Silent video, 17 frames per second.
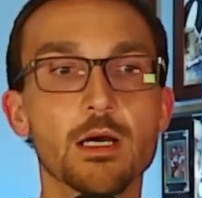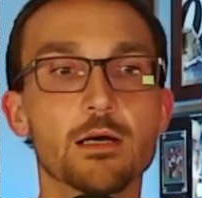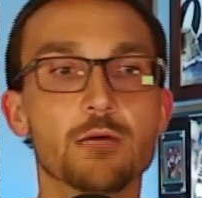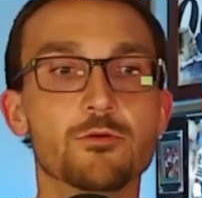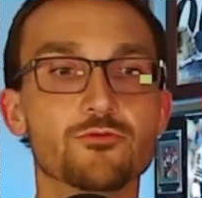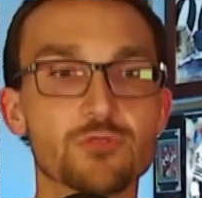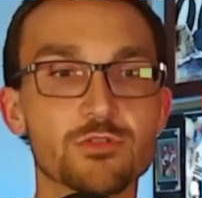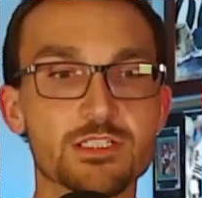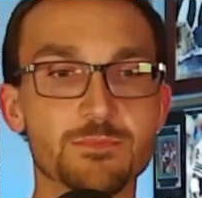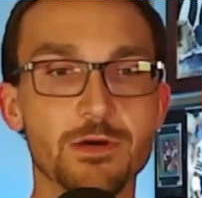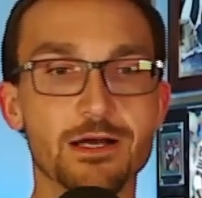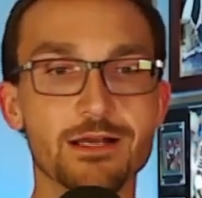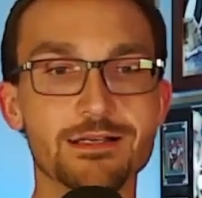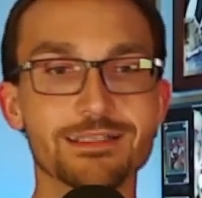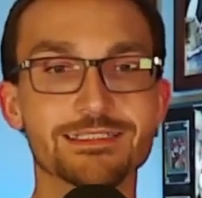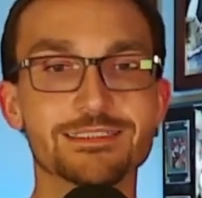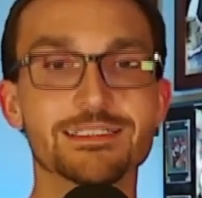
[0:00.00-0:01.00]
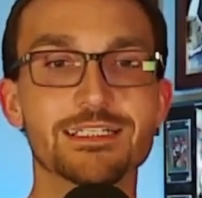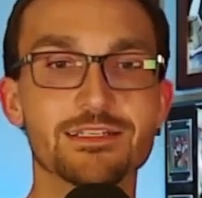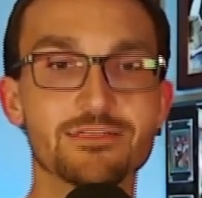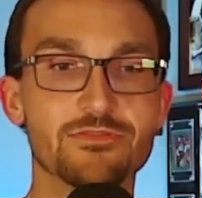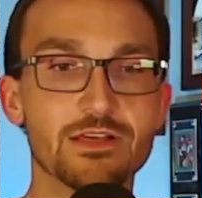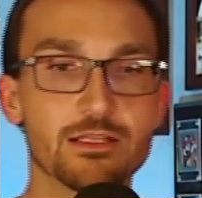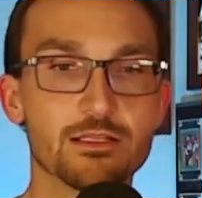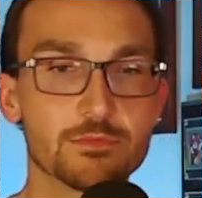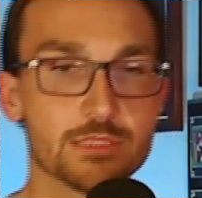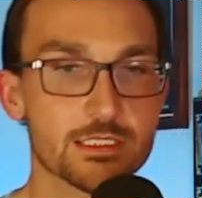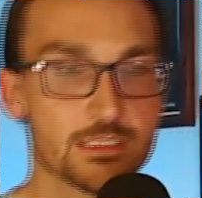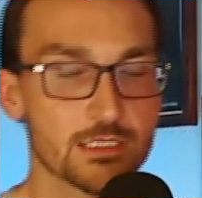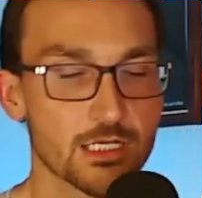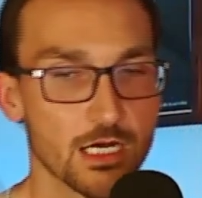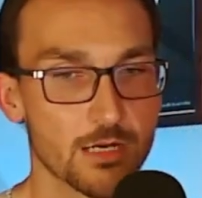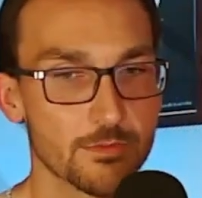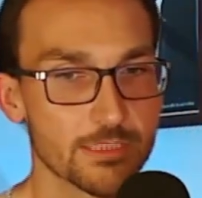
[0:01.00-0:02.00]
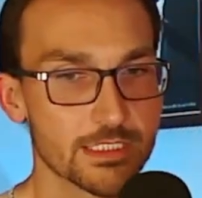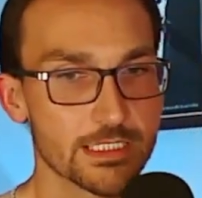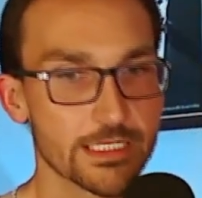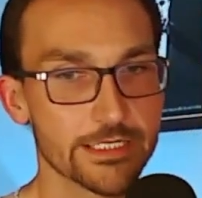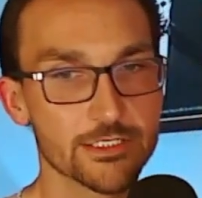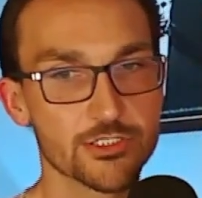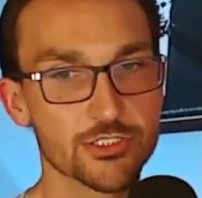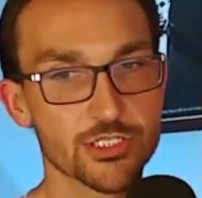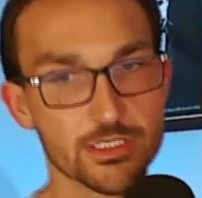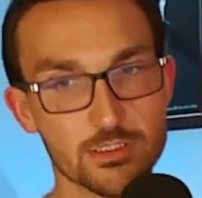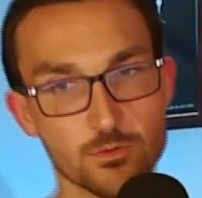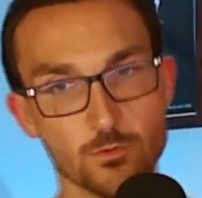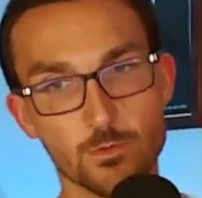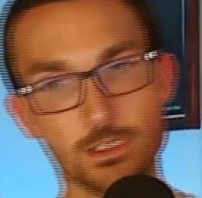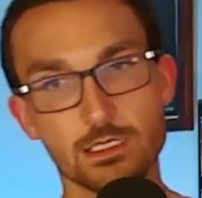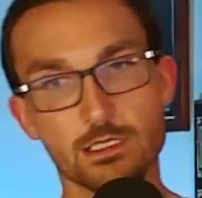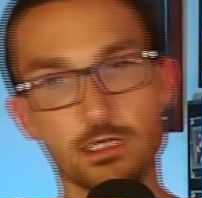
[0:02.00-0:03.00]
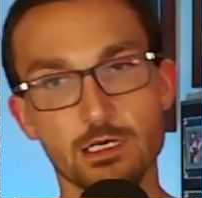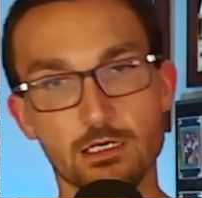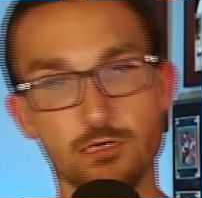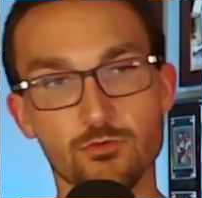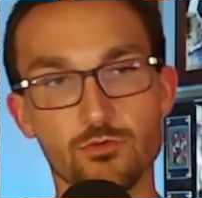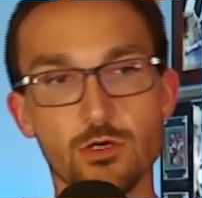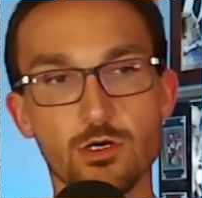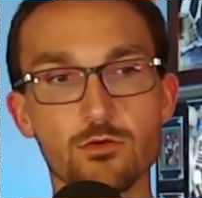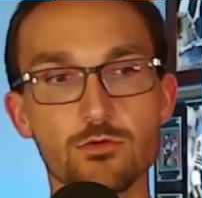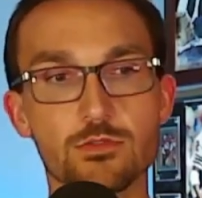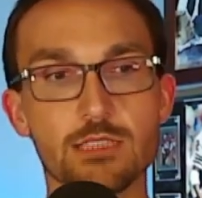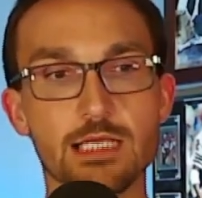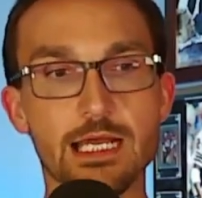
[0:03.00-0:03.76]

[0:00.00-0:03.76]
Responding to developments, commentator Jason Whitlock wrote,